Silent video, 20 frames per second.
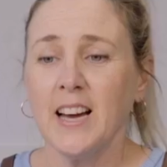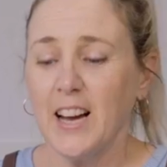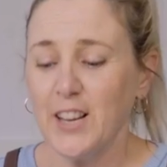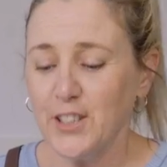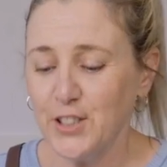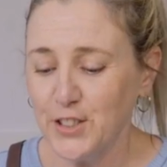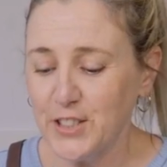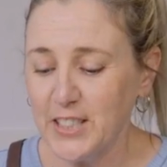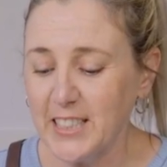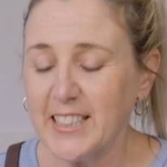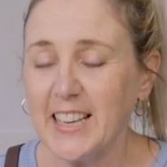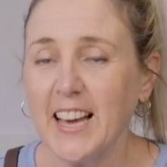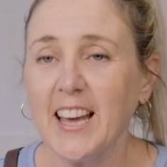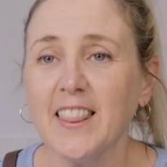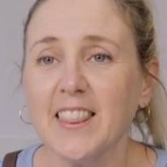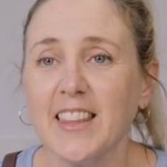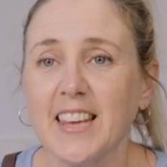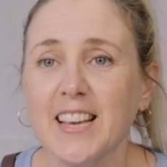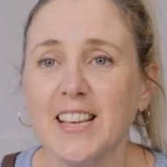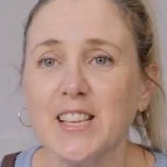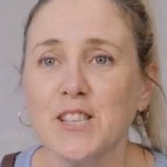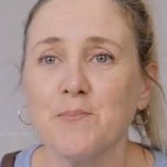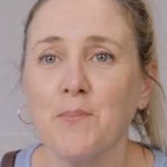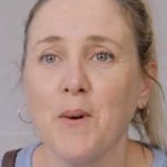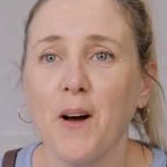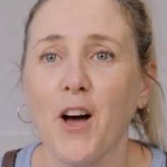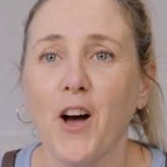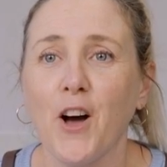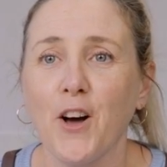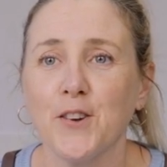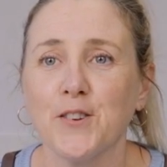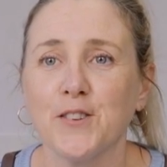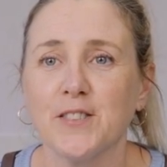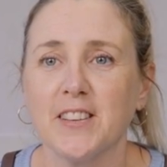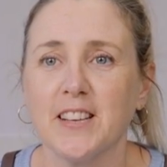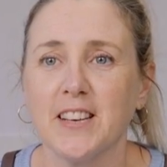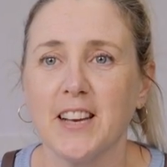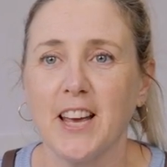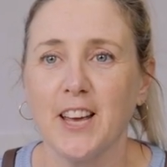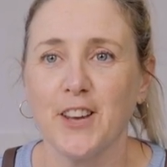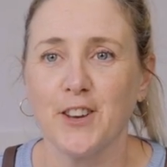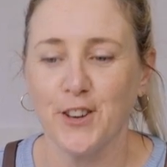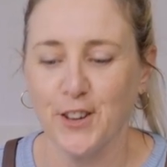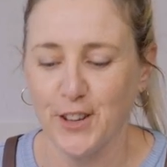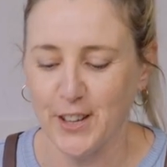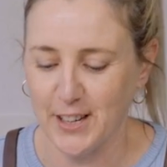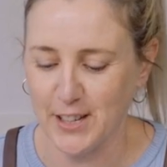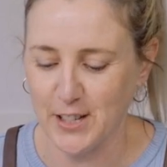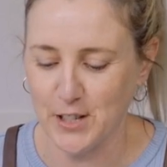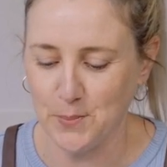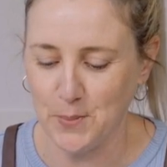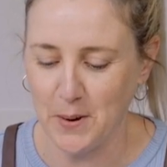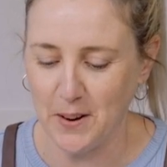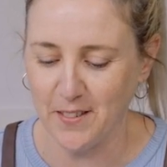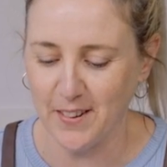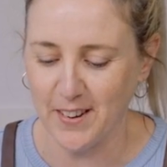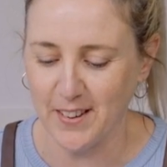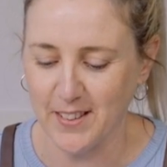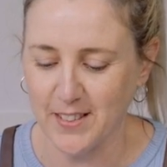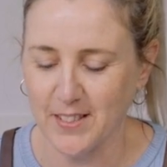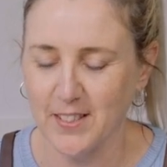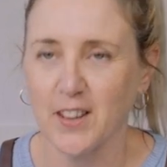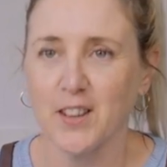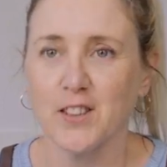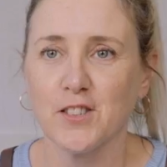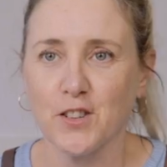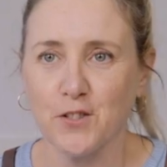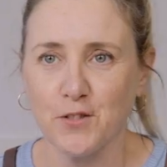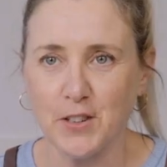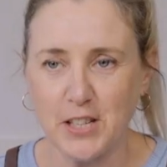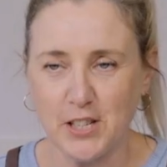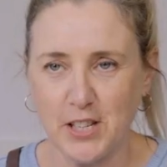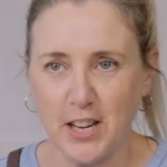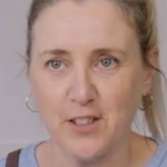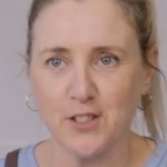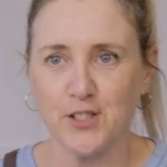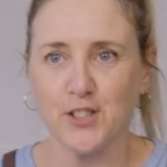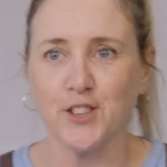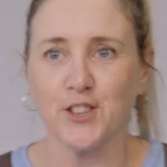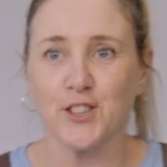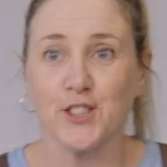And you can get this by hosting a cooking experience, so reach out to your